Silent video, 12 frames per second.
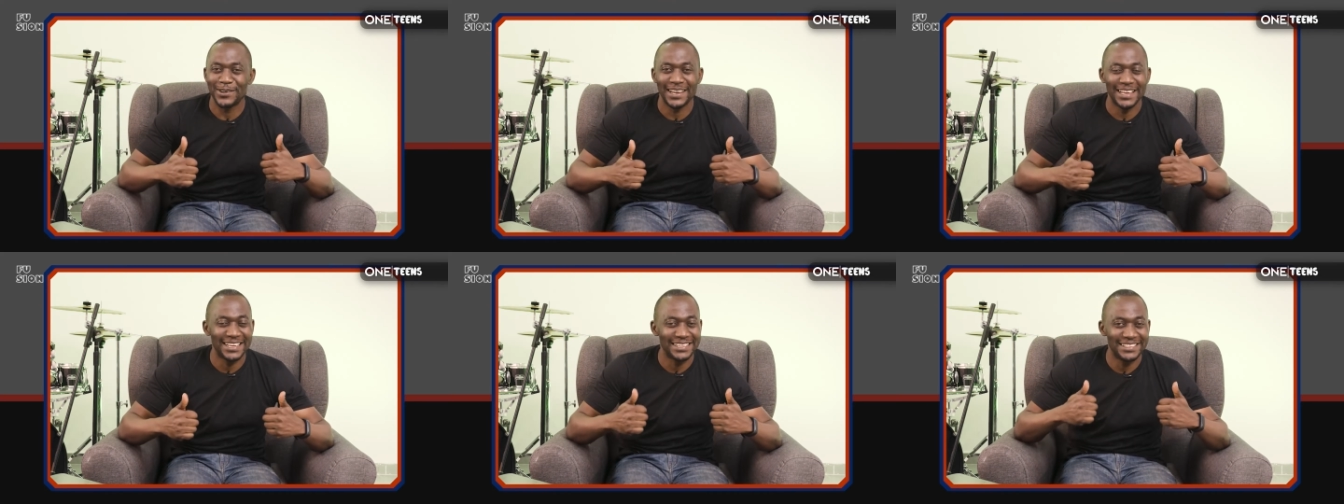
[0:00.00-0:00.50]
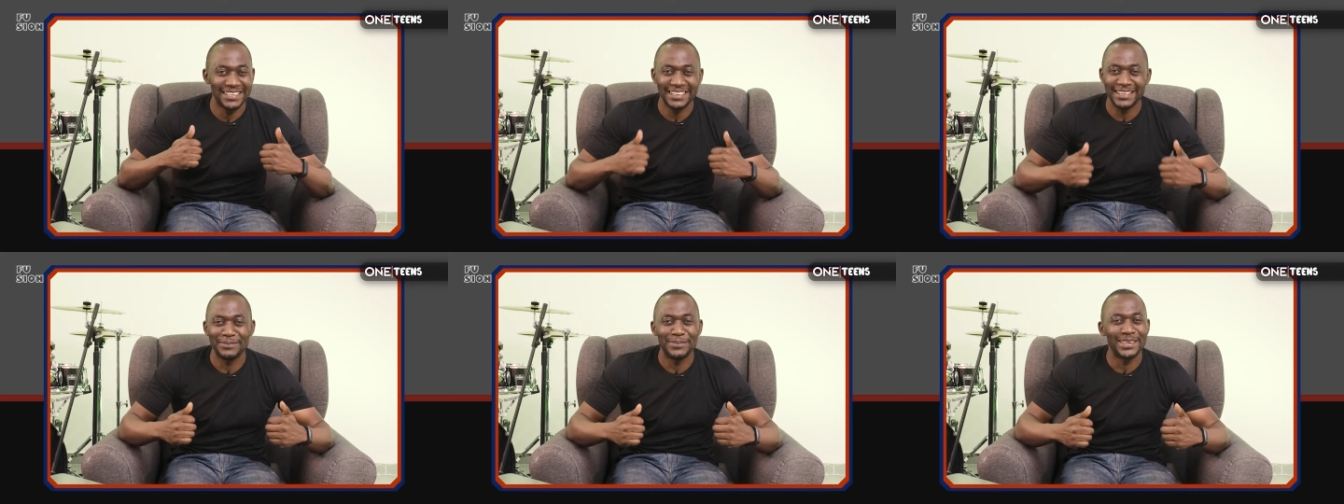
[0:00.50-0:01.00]
Like I said
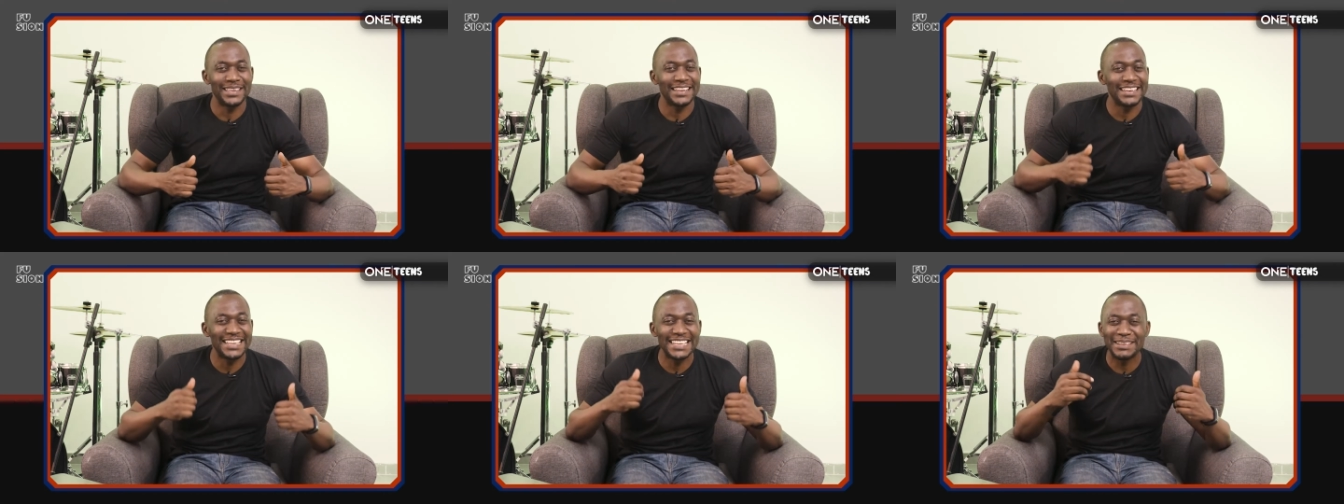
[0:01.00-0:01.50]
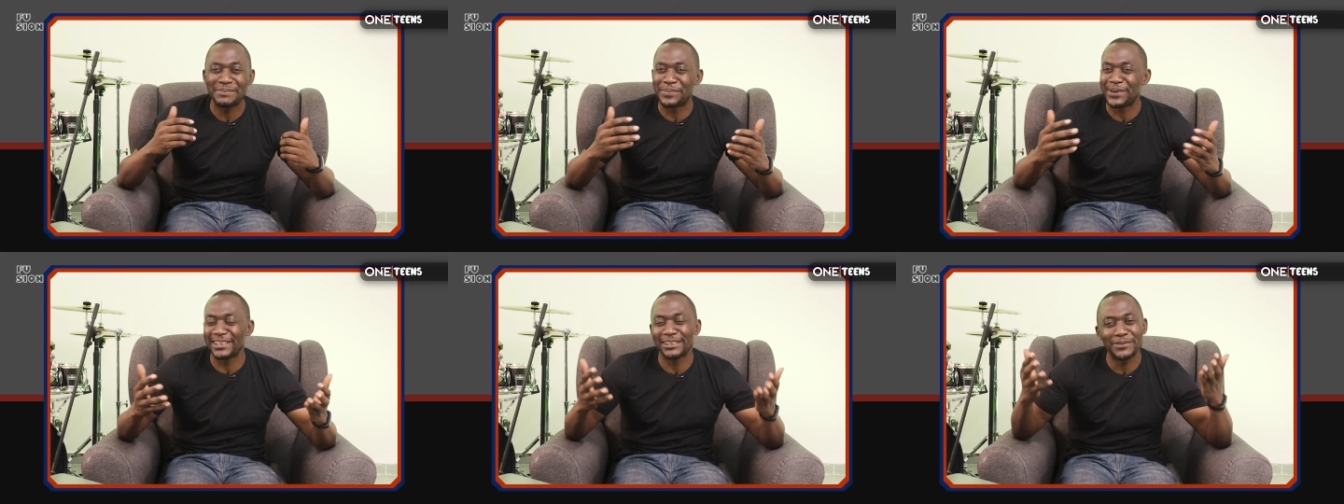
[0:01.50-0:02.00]
in the beginning, in the
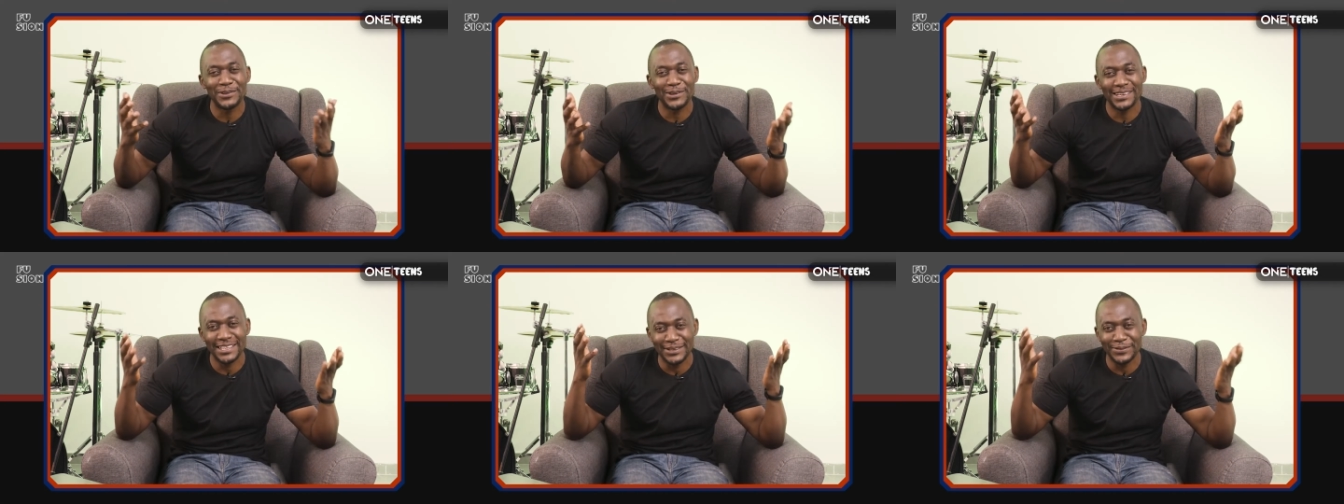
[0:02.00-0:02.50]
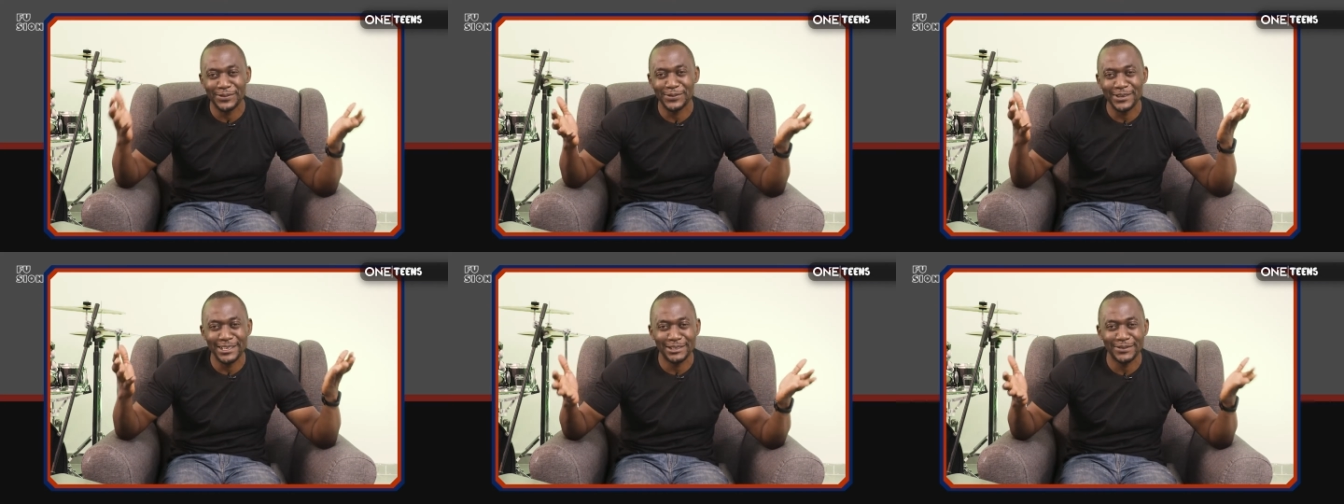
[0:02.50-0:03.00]
presence of God, there's
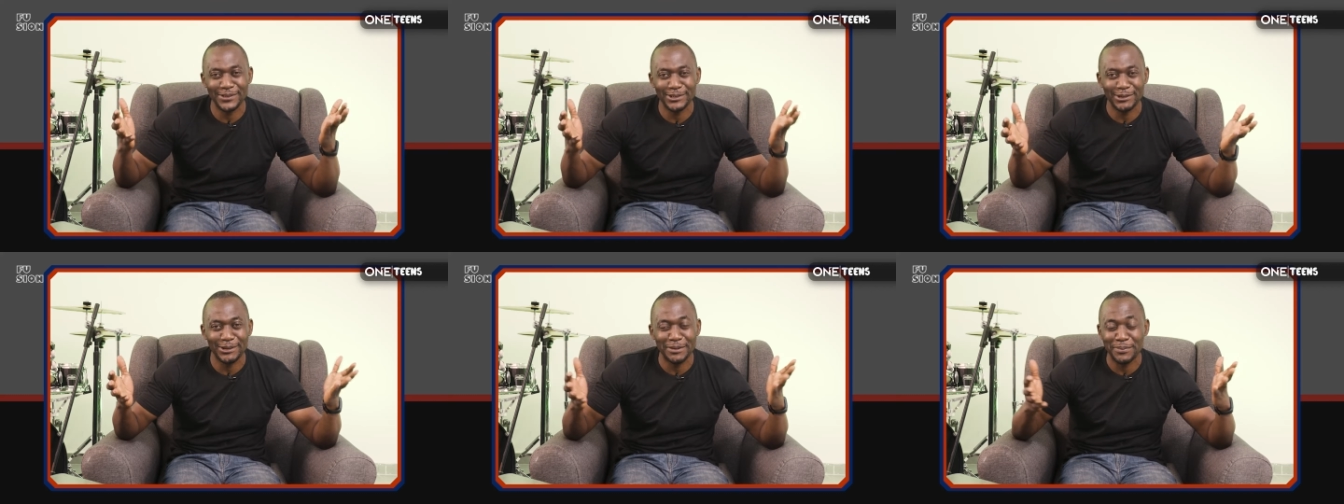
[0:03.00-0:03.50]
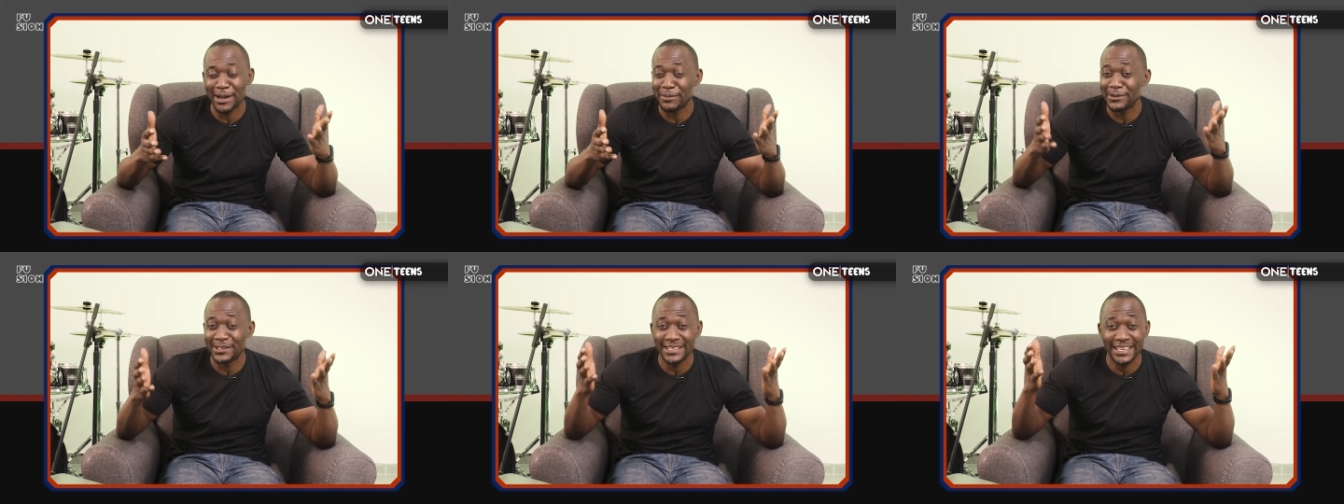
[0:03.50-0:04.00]
fullness of joy. The
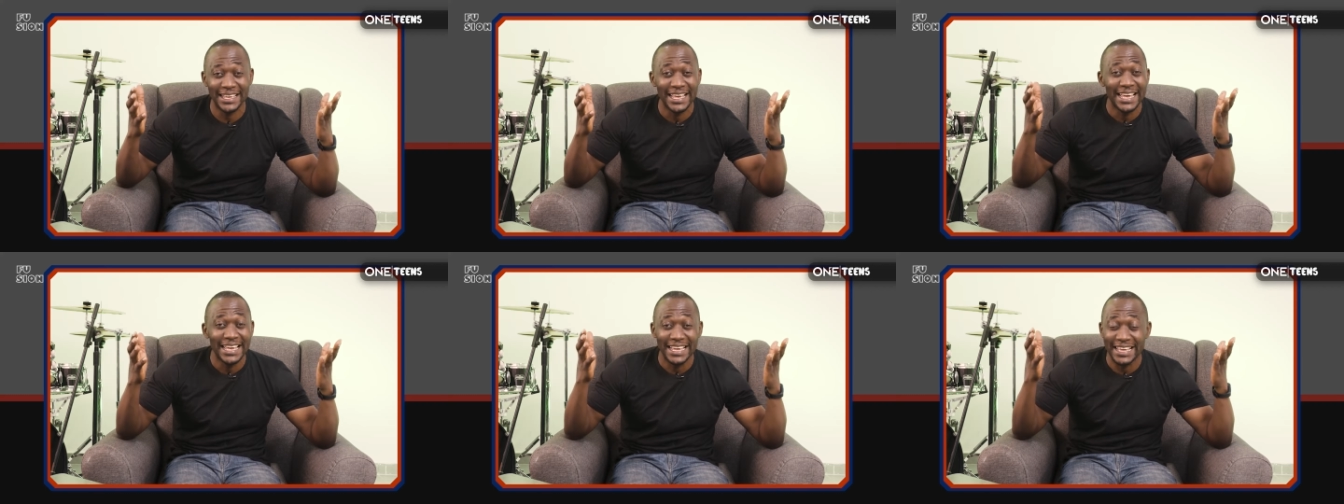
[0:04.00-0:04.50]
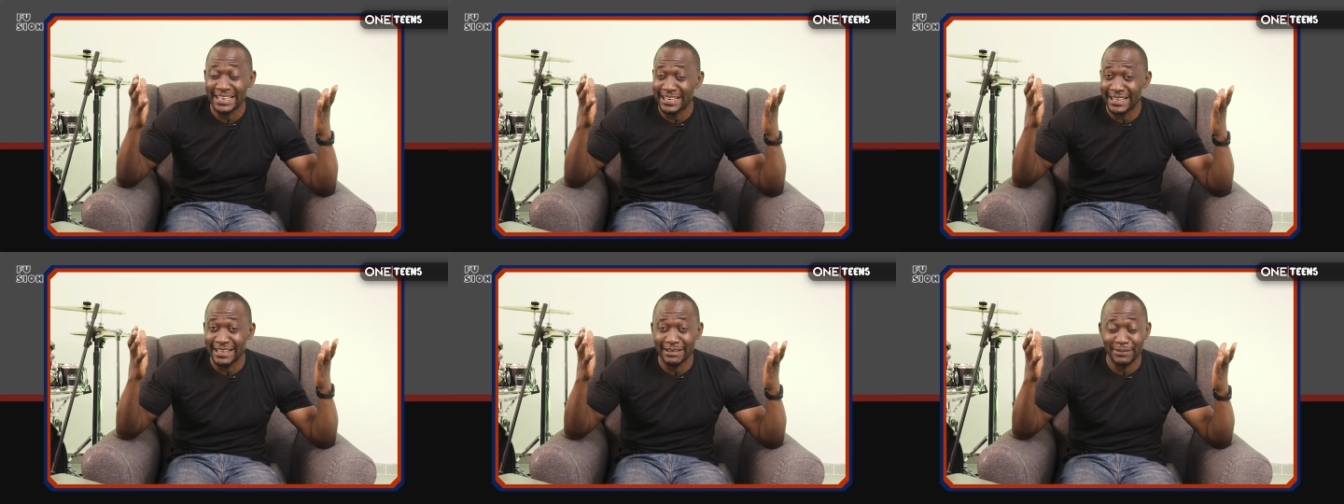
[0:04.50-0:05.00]
Bible says,
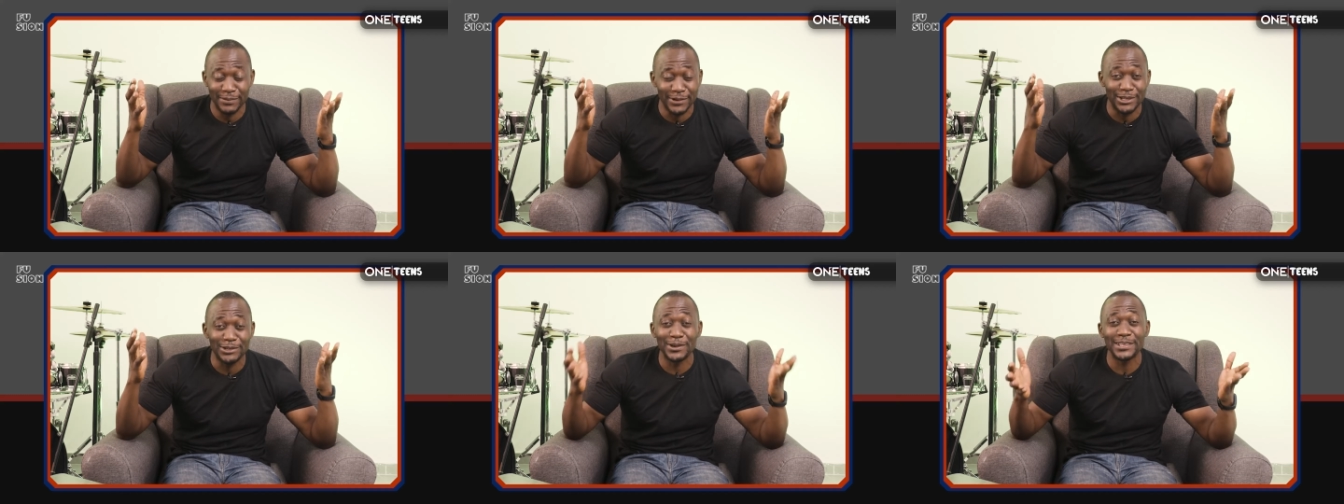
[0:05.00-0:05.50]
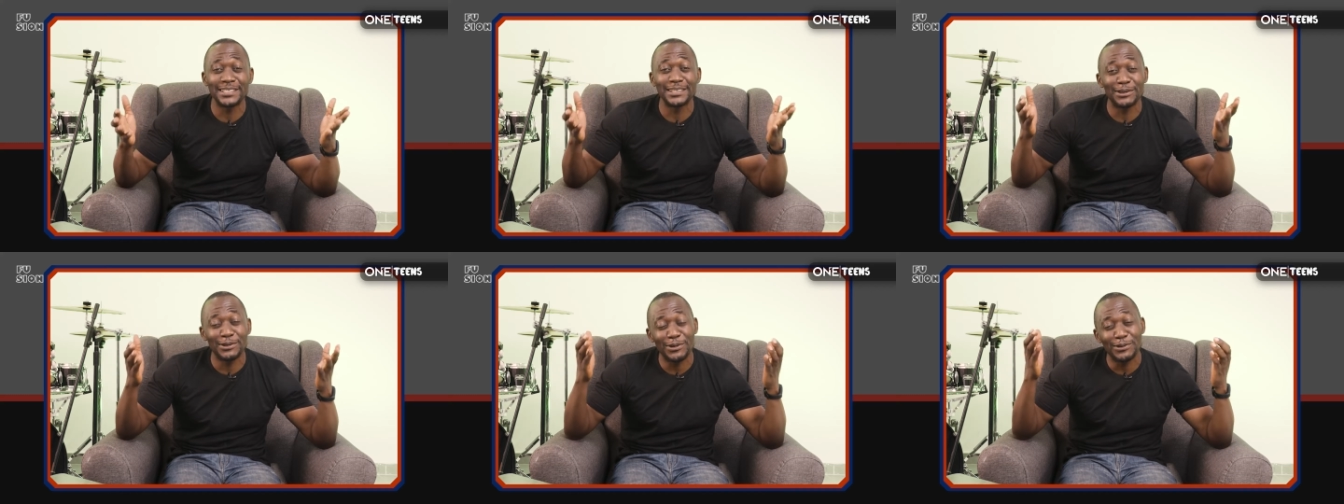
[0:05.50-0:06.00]
in, um, rejoice in the
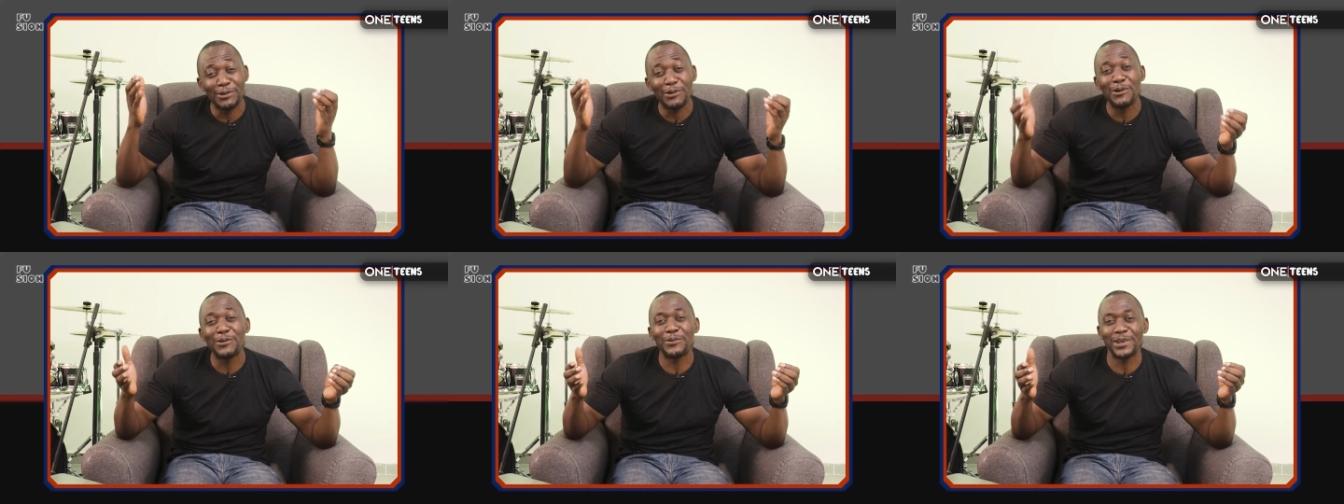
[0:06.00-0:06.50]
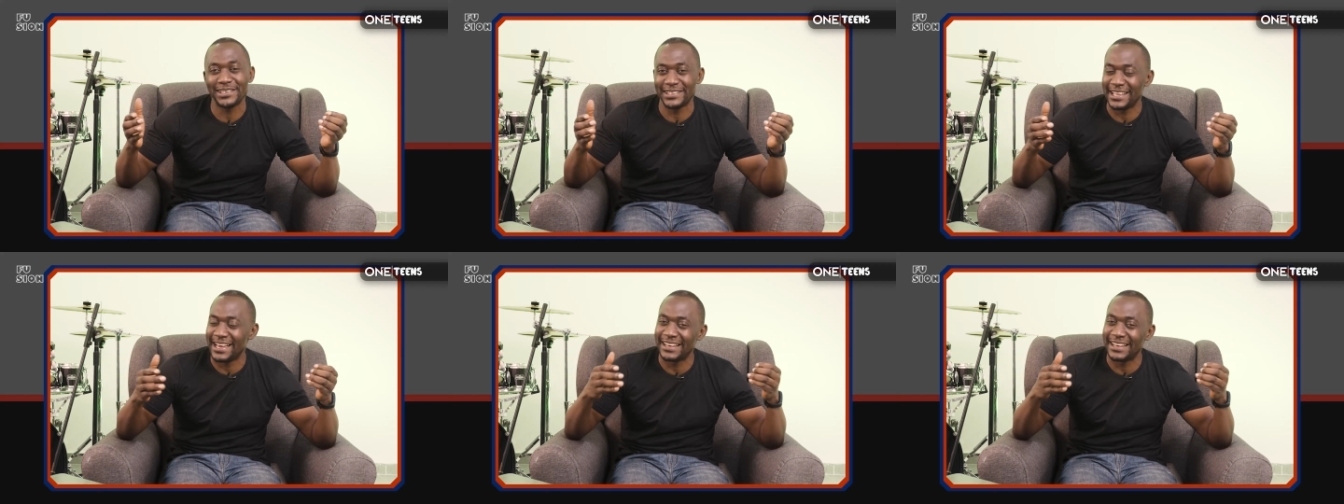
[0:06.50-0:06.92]
Lord always.